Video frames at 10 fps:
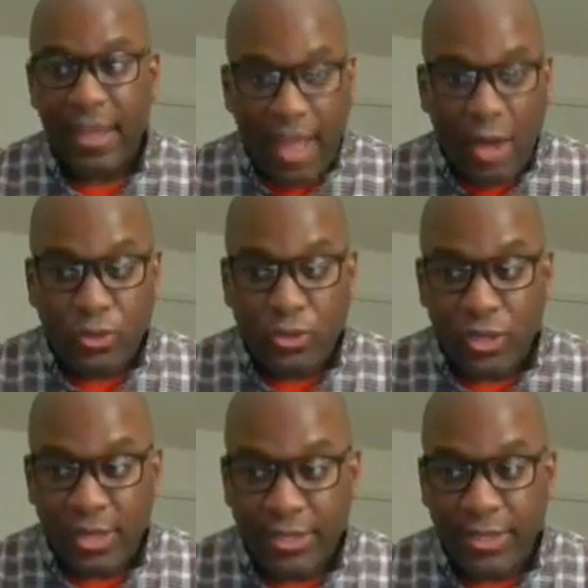How
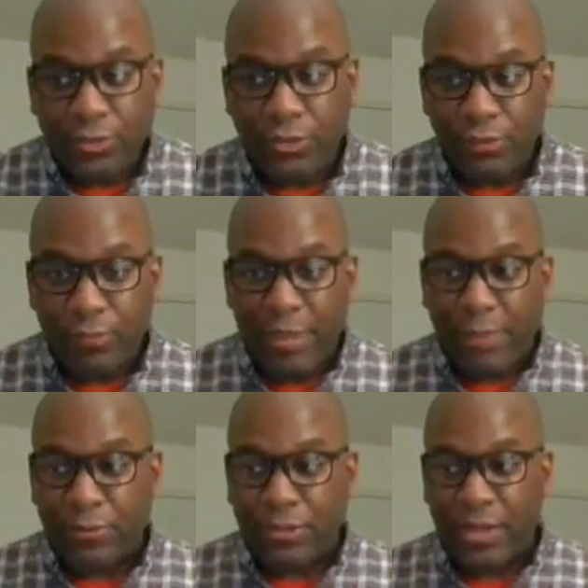good to
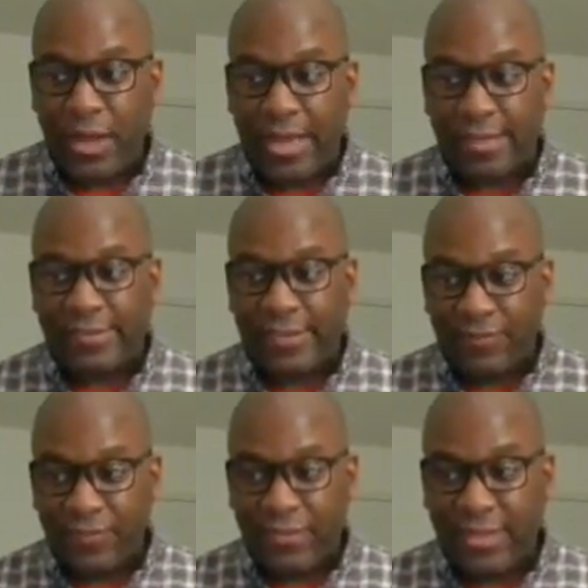remember God's
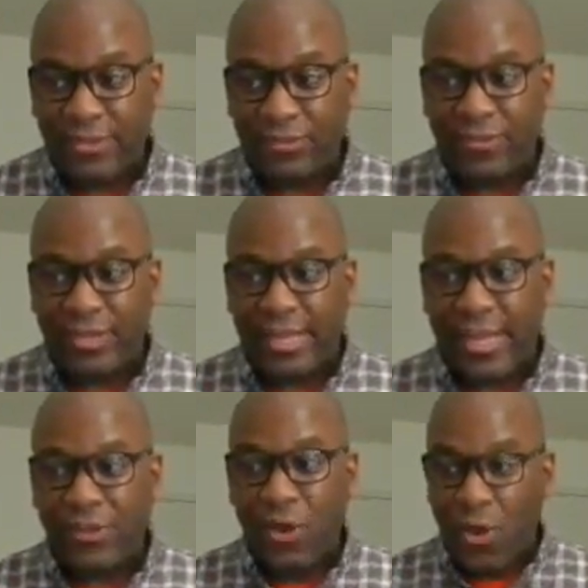invitation to
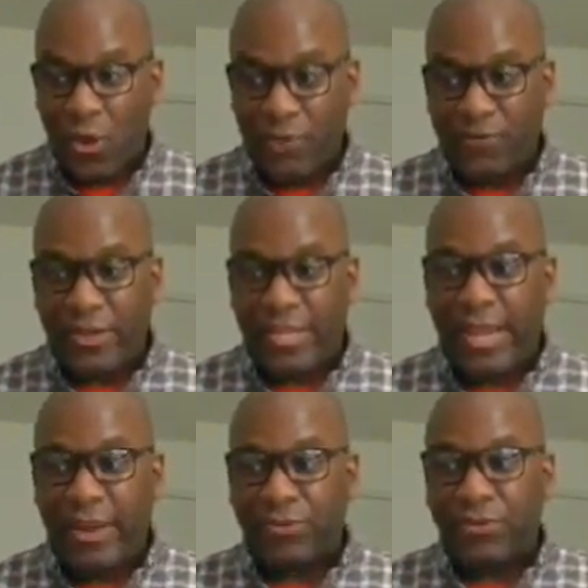cast all of our
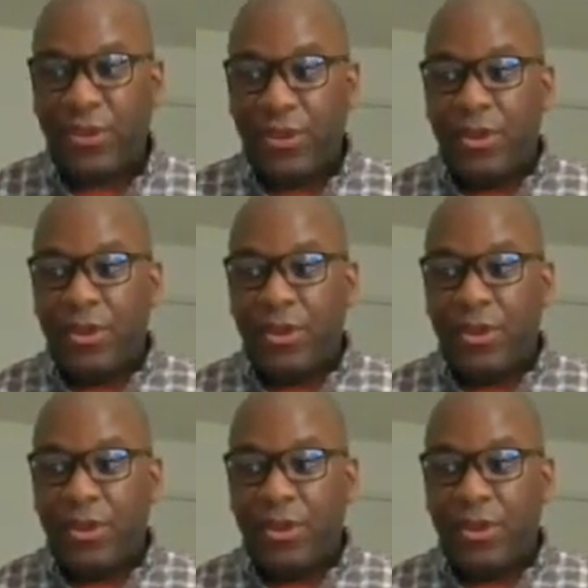cares